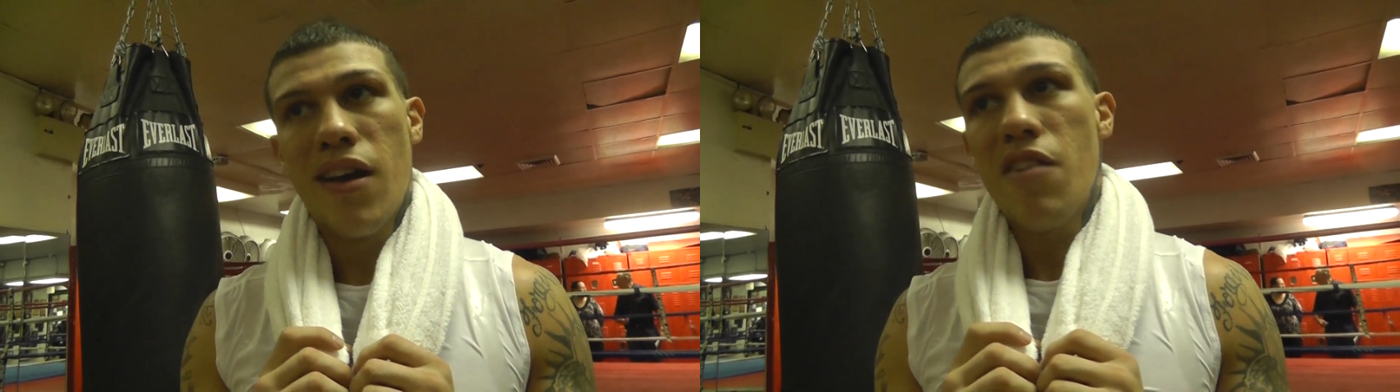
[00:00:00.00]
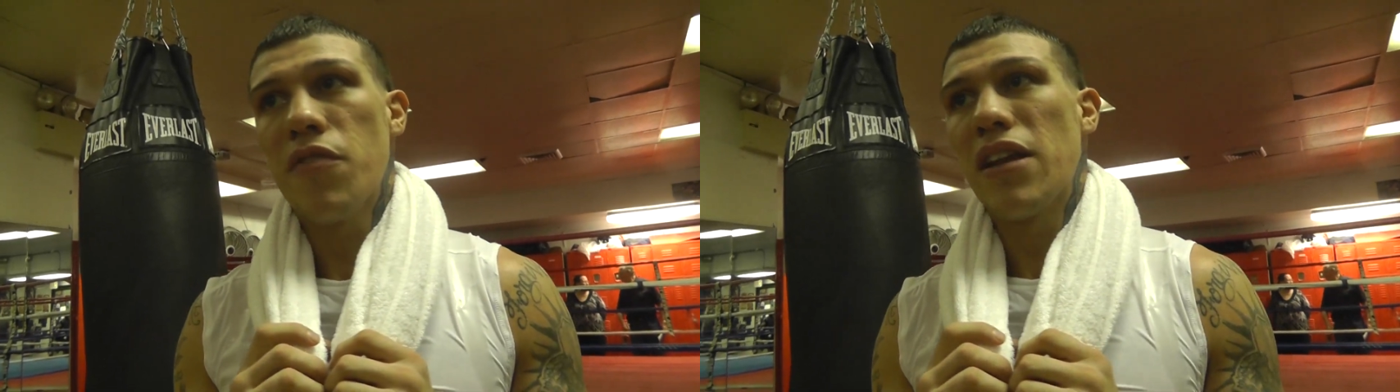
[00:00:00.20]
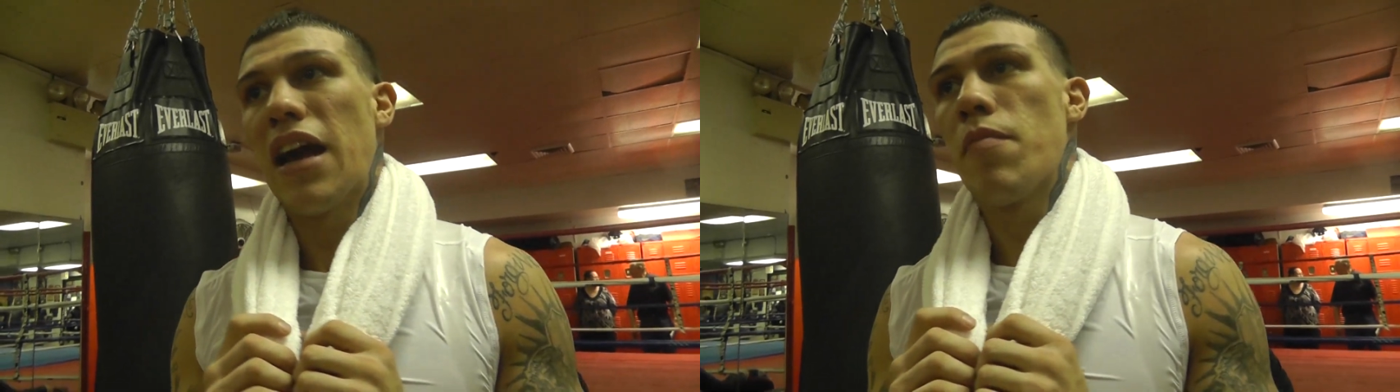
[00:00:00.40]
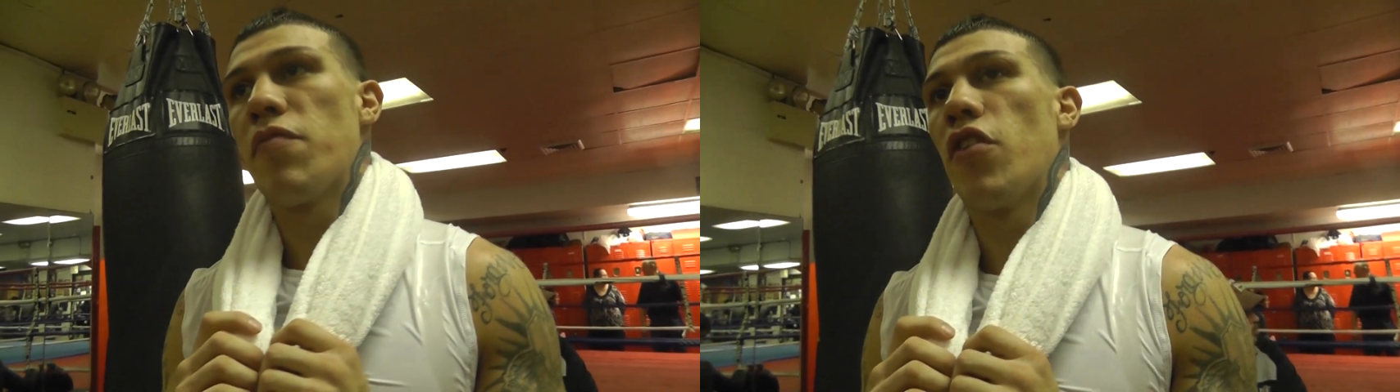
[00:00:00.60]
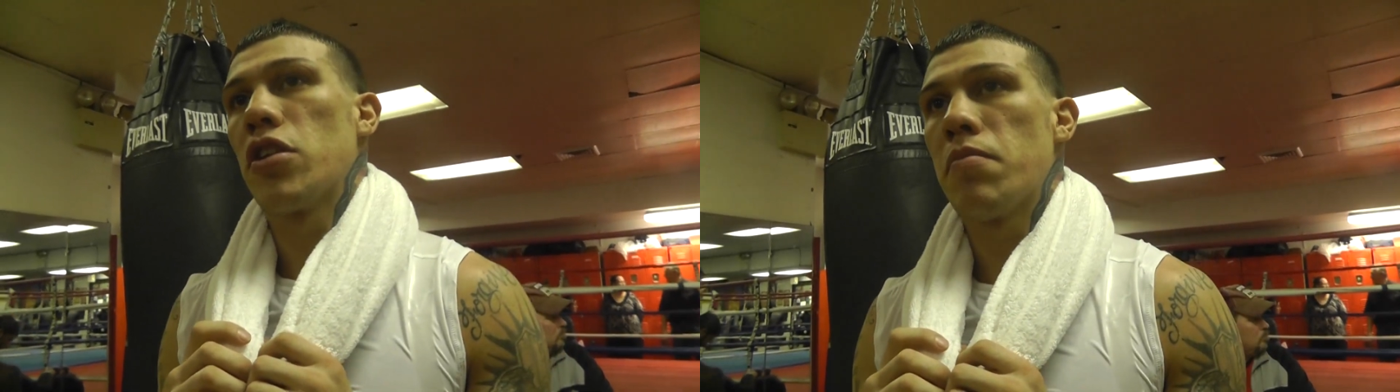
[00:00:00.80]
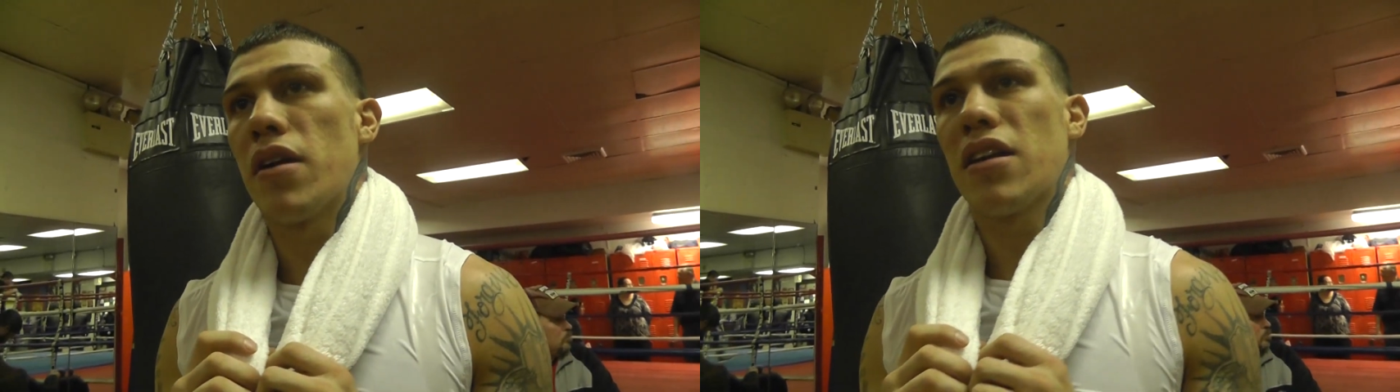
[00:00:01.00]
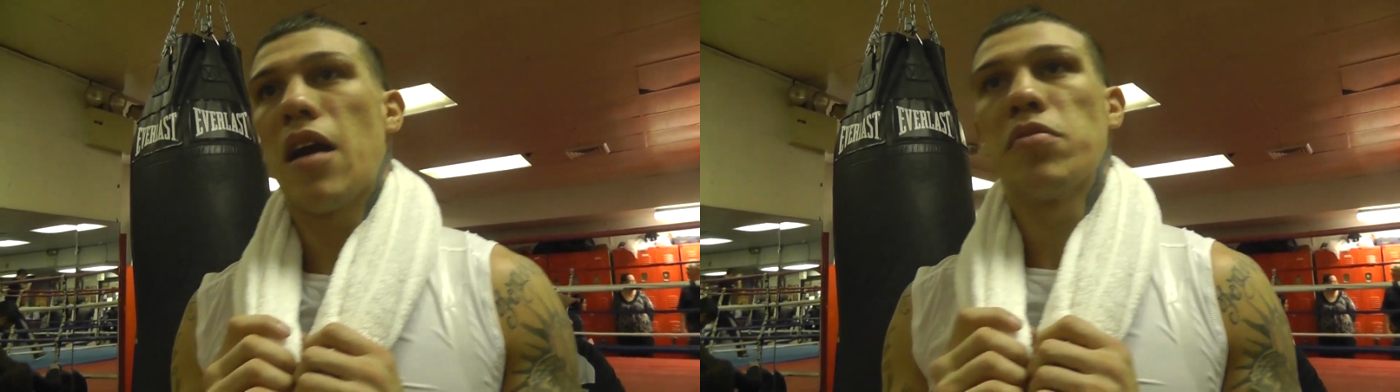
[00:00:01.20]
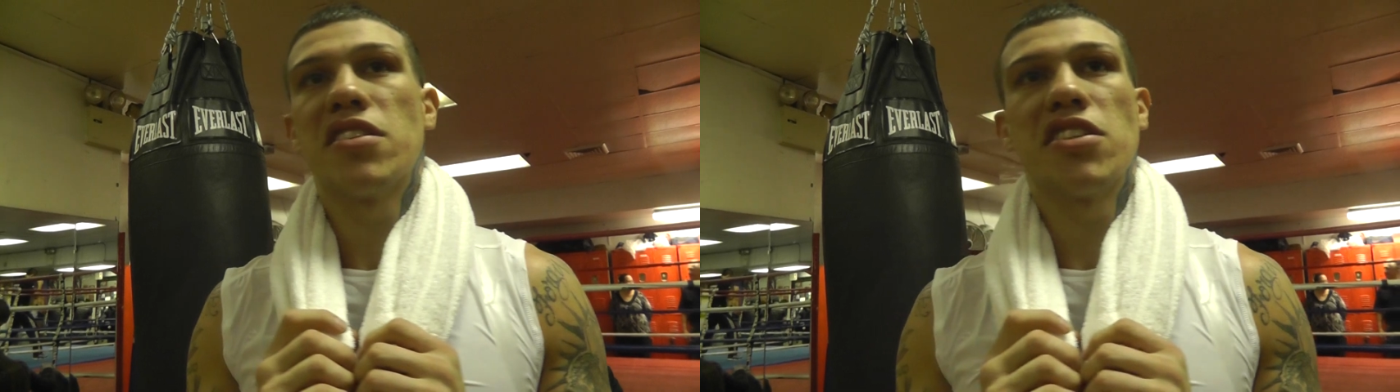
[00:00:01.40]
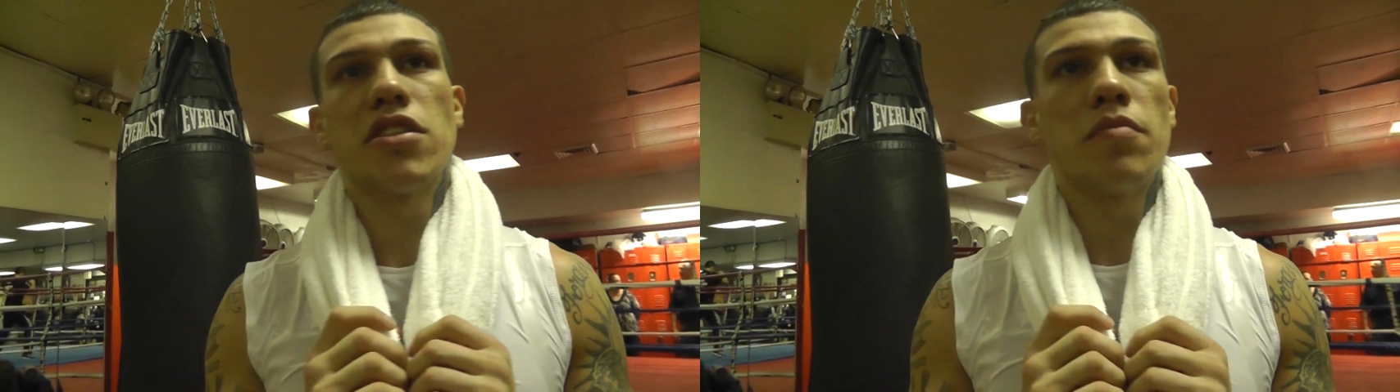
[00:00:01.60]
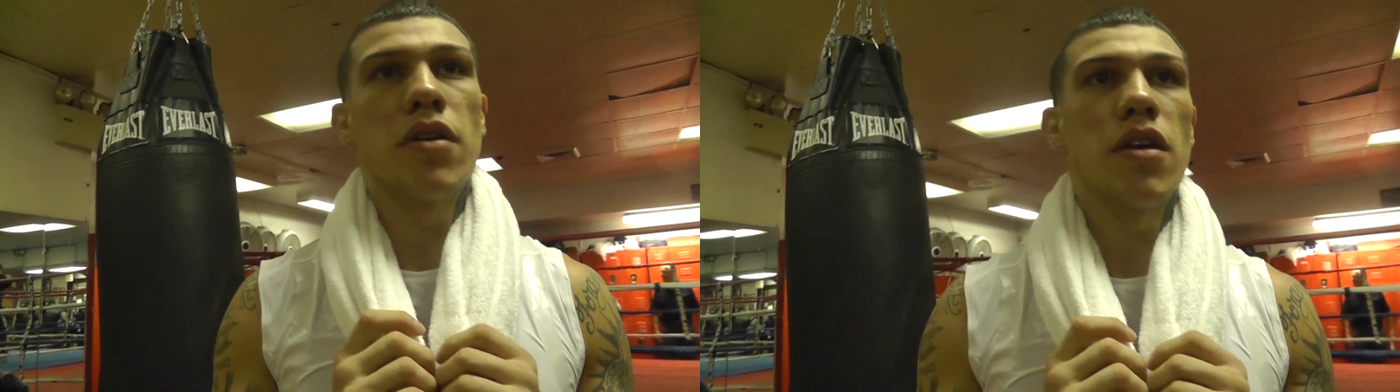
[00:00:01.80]
I feel like I fought the better
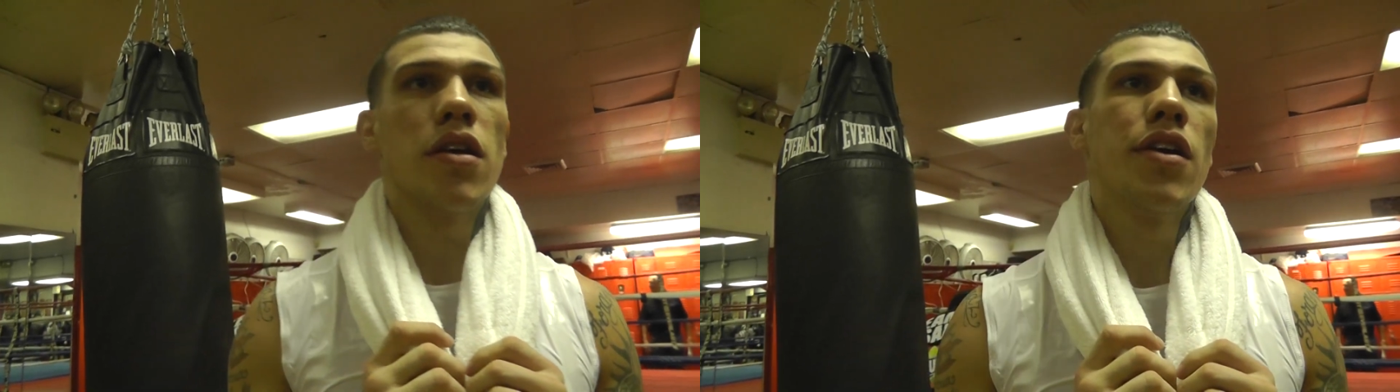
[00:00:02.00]
competition, but